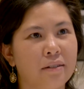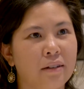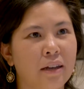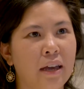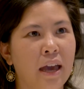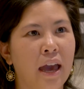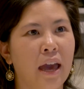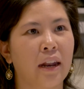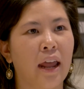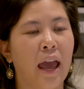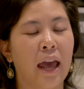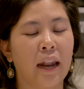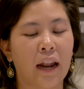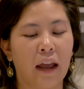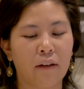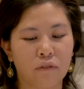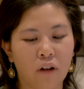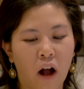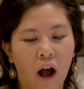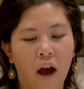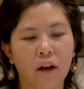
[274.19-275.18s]
And
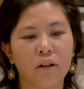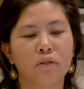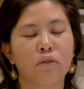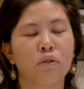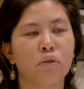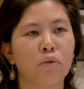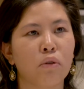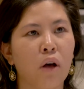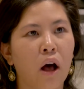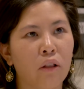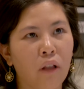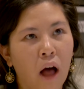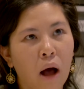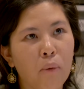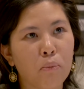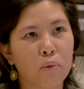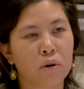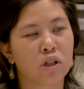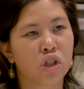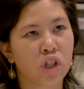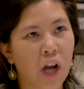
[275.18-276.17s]
I've gotten a lot
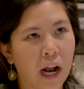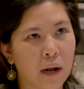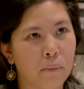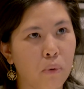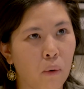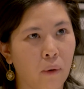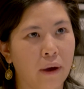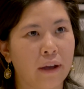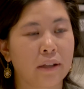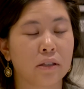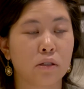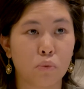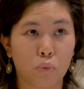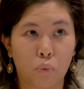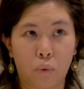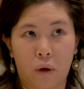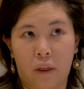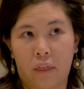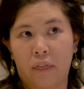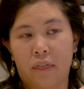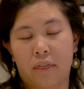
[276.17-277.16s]
more checkpoints
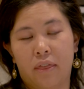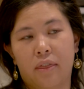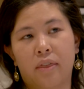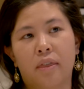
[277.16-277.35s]
with